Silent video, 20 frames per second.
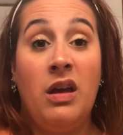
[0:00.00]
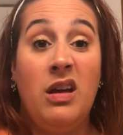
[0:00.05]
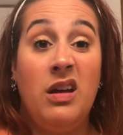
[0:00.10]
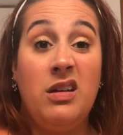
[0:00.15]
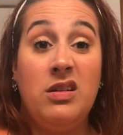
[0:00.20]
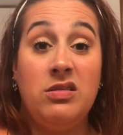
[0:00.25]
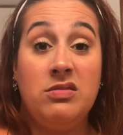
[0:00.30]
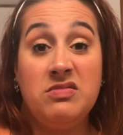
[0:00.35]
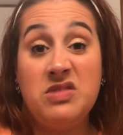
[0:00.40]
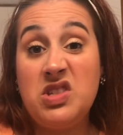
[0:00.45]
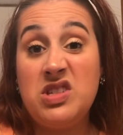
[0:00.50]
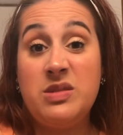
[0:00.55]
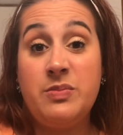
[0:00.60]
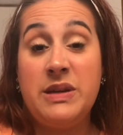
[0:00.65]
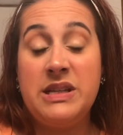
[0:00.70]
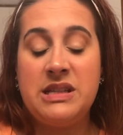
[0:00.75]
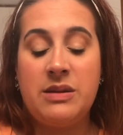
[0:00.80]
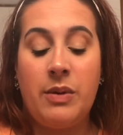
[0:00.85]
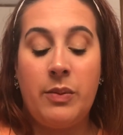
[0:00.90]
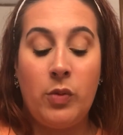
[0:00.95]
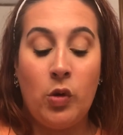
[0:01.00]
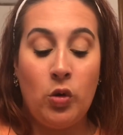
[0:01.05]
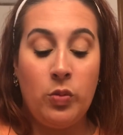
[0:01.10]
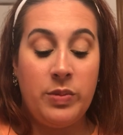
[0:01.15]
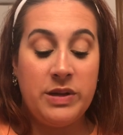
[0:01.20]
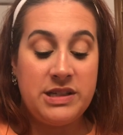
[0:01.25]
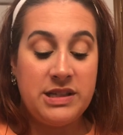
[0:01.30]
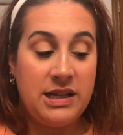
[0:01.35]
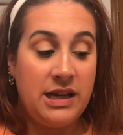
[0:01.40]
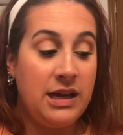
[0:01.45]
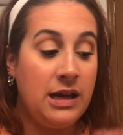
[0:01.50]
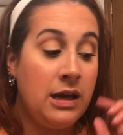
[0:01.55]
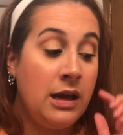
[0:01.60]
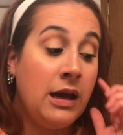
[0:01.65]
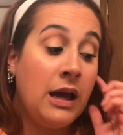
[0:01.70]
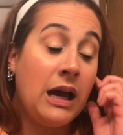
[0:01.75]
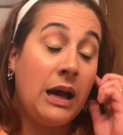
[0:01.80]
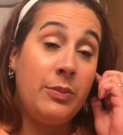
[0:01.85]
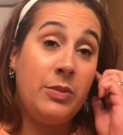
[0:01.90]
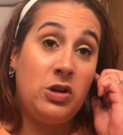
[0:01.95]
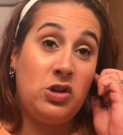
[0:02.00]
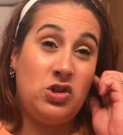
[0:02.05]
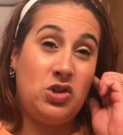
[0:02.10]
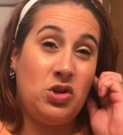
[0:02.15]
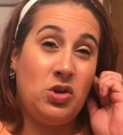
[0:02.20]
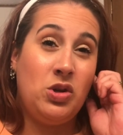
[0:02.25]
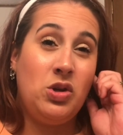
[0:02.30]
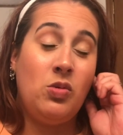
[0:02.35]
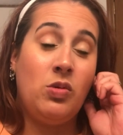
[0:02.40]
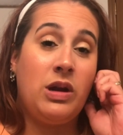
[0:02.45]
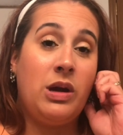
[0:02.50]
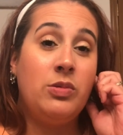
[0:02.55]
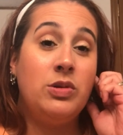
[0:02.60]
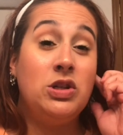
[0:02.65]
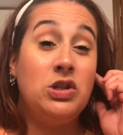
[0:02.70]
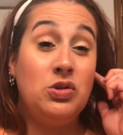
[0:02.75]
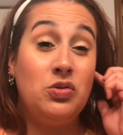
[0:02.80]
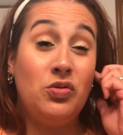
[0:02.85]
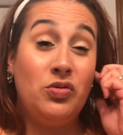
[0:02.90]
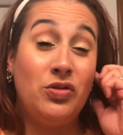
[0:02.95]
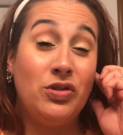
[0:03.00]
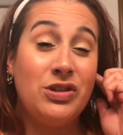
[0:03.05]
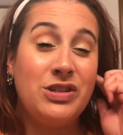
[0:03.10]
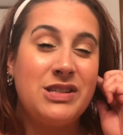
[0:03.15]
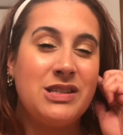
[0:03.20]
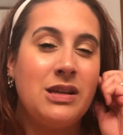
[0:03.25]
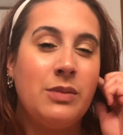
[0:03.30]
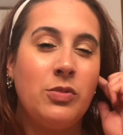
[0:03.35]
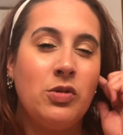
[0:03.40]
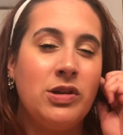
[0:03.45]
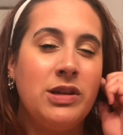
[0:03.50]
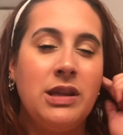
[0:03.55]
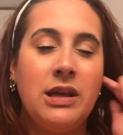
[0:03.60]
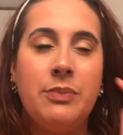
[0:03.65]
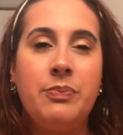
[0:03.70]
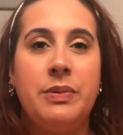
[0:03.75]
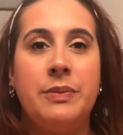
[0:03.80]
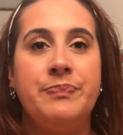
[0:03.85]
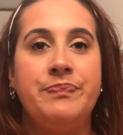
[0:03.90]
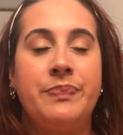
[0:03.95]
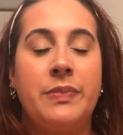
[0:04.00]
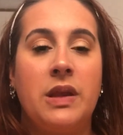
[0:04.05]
know, just depends on my mood. But today I'm gonna show you what I would do for a summery lip.